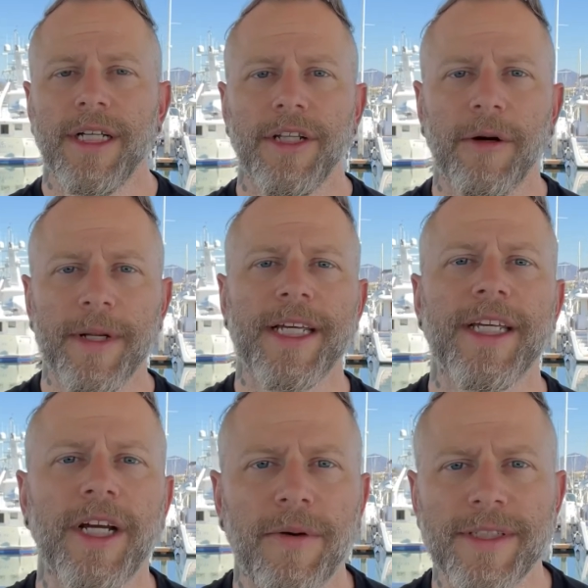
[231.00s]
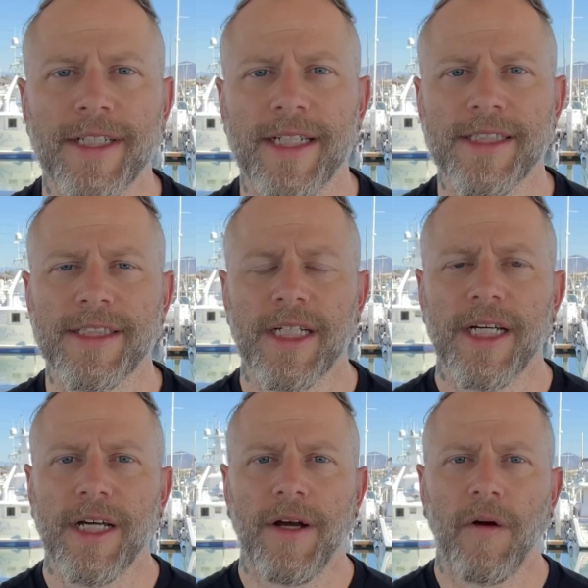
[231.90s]
Nobody can go into this
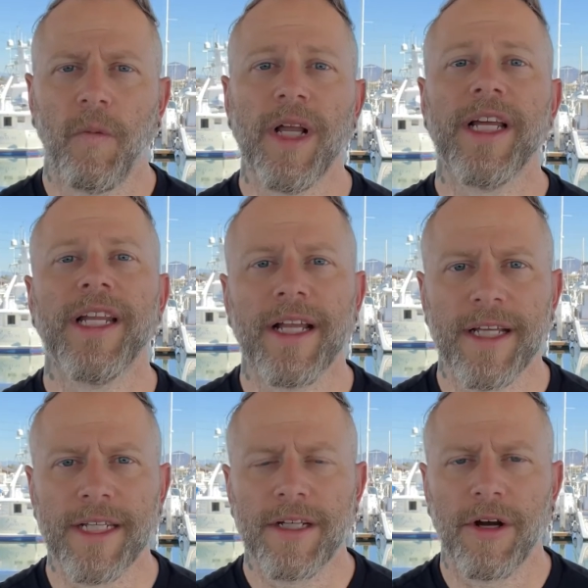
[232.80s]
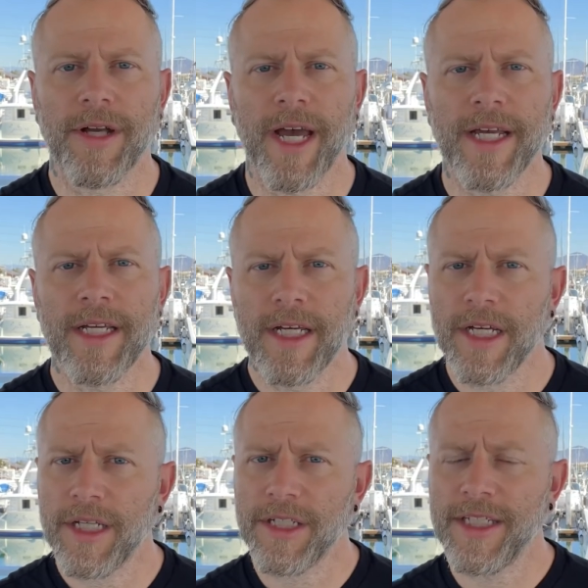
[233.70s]
willy-nilly, okay?
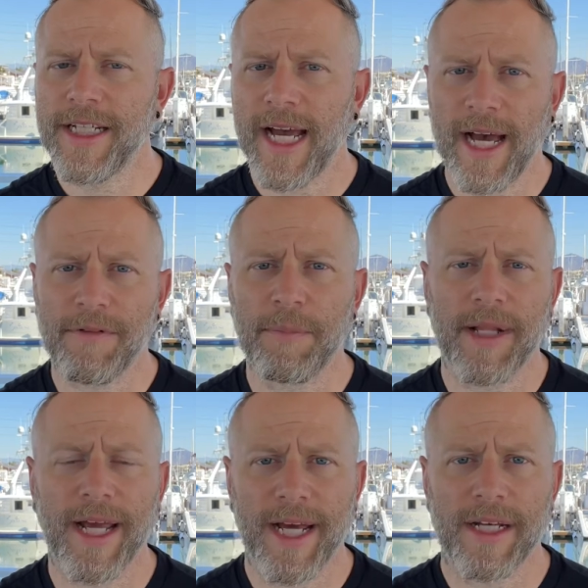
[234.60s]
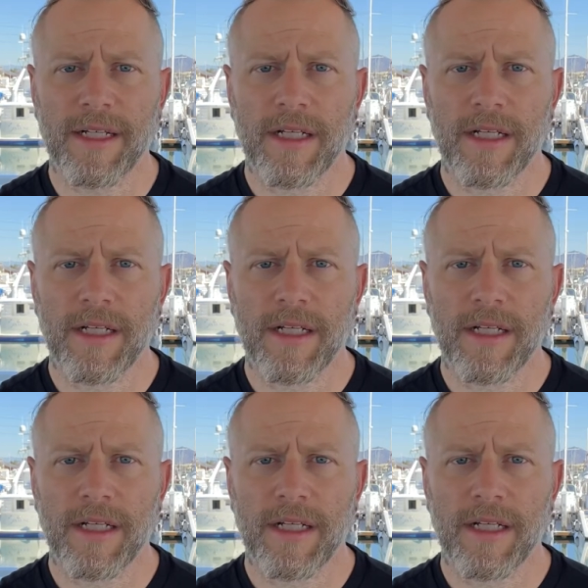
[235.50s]
You need to have a plan.